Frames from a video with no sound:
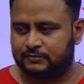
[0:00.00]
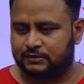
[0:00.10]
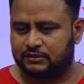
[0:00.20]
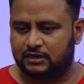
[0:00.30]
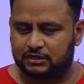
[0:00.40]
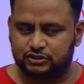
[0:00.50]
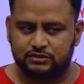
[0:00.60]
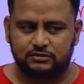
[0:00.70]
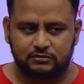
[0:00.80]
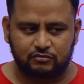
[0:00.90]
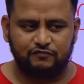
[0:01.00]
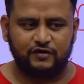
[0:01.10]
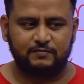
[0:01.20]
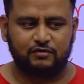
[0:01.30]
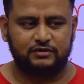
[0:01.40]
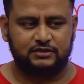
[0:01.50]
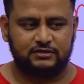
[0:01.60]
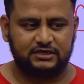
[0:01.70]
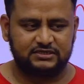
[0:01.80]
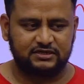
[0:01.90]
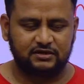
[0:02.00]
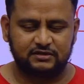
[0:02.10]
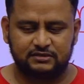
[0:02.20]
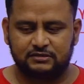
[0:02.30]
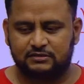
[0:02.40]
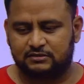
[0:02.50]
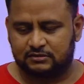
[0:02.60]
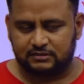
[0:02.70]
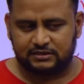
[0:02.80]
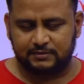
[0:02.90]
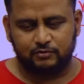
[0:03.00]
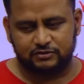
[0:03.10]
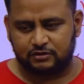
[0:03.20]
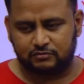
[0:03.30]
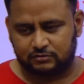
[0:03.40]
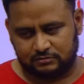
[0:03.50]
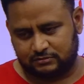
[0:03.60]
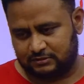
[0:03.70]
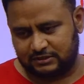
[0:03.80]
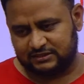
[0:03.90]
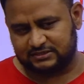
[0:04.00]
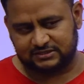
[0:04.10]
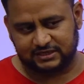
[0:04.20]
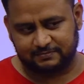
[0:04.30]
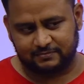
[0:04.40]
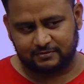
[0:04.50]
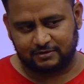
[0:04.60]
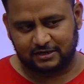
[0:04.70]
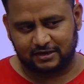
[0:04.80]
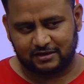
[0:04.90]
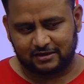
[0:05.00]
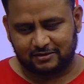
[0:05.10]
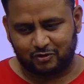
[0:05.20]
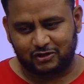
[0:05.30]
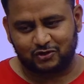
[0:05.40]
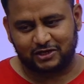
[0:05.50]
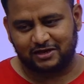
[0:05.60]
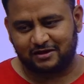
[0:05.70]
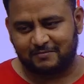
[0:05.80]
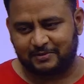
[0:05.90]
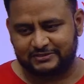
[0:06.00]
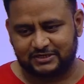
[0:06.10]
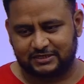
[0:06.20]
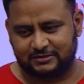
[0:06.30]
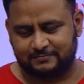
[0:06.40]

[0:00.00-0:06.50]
They all should go for mourning. That is the Kim Jong-un, that is his name. Okay, North Korea president.